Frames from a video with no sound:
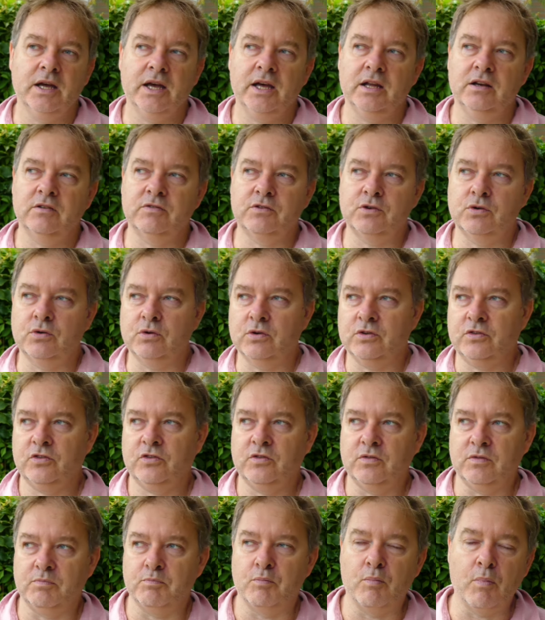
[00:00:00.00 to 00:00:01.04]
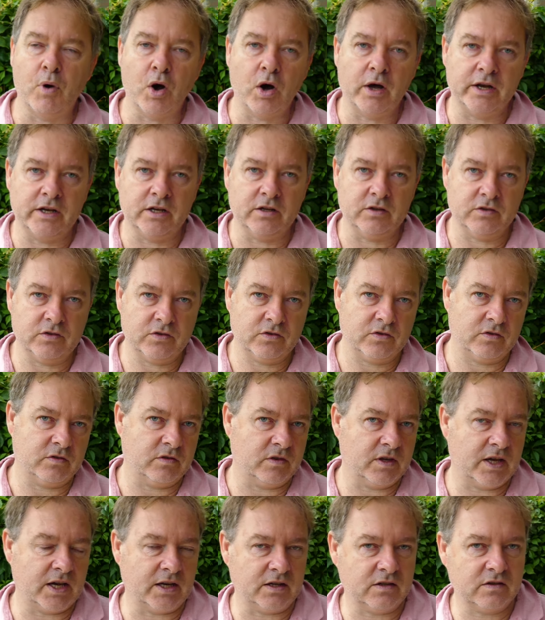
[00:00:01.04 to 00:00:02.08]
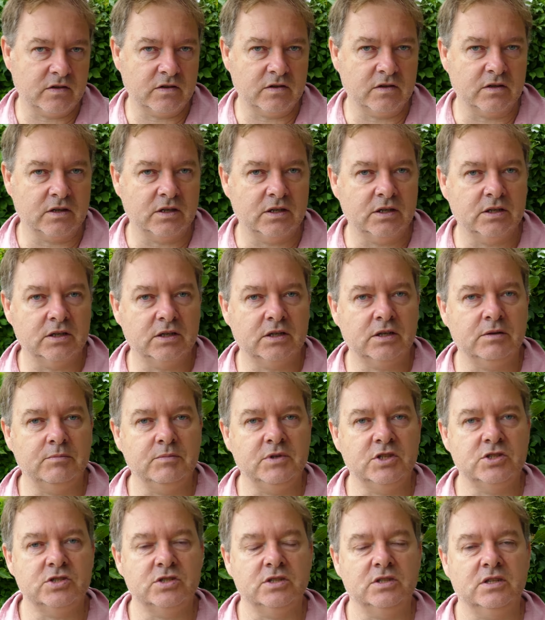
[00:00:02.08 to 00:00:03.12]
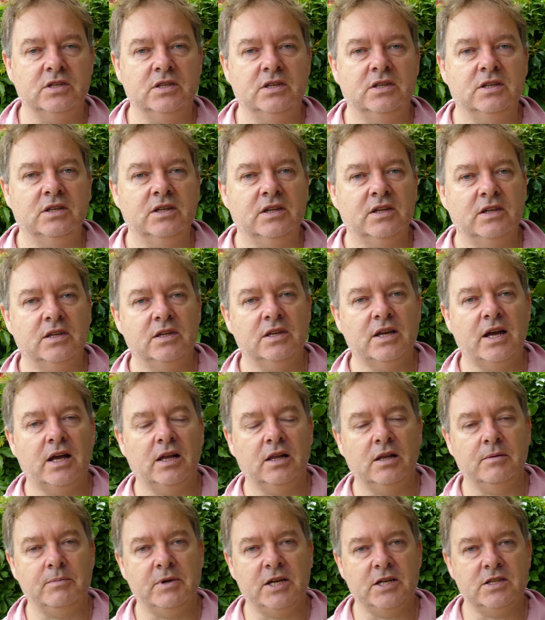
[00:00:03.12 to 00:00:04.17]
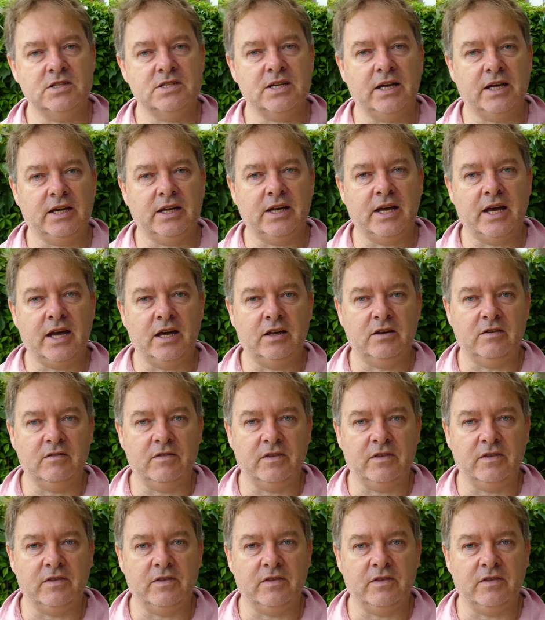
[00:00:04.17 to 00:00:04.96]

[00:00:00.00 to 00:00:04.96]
and of course minus that commission that Alamy take out